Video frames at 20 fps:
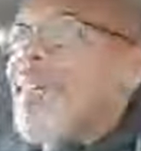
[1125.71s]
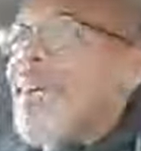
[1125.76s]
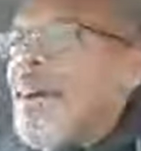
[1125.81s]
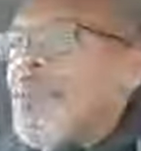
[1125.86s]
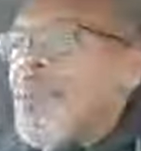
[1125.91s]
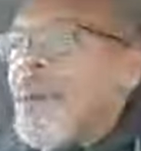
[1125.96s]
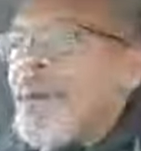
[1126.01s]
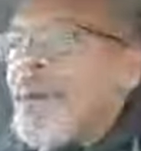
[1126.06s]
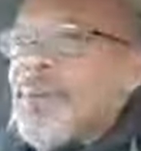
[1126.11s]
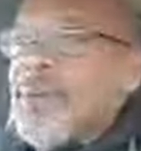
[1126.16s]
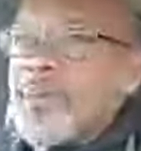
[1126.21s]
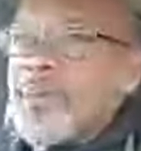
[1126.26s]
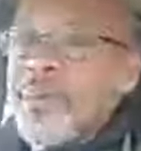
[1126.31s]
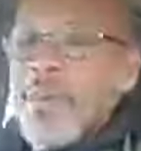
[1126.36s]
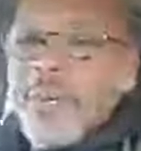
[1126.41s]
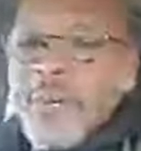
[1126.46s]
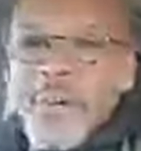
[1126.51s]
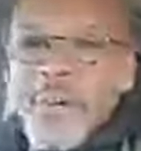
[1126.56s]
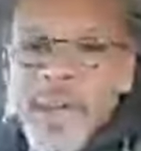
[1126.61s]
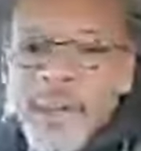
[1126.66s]
about
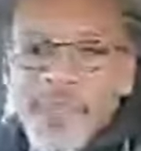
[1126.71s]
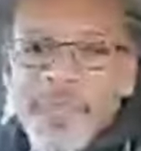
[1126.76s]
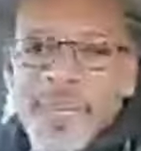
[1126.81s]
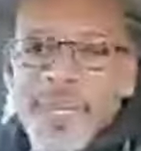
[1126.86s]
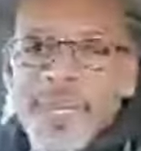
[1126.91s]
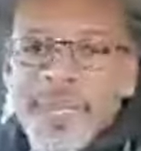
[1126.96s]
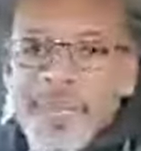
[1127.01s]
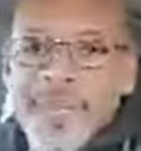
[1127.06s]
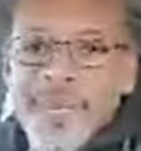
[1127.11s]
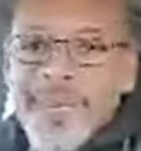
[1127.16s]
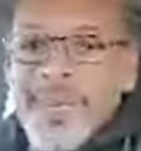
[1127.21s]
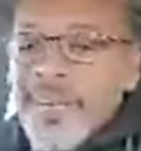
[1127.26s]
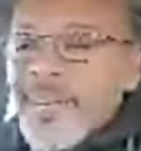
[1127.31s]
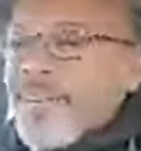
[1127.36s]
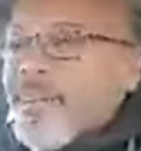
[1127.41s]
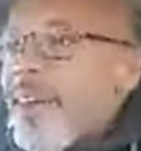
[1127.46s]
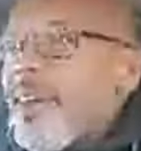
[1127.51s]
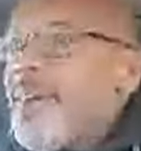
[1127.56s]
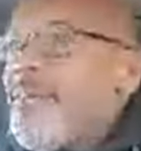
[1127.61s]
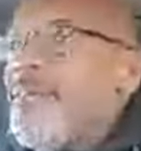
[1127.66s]
your grandmother
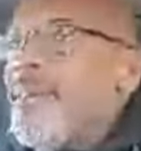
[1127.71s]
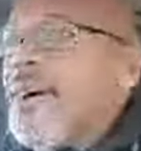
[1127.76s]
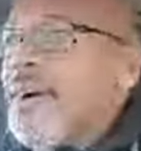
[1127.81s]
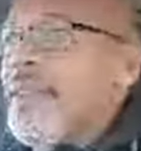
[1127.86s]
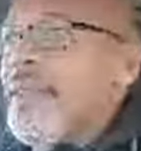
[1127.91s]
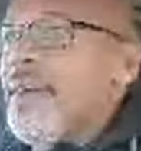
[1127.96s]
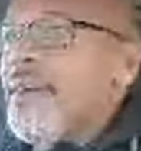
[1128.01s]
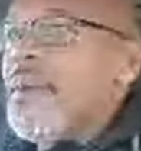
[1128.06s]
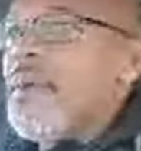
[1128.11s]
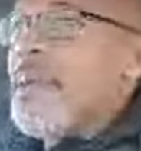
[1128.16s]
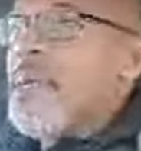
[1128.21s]
and grandfather,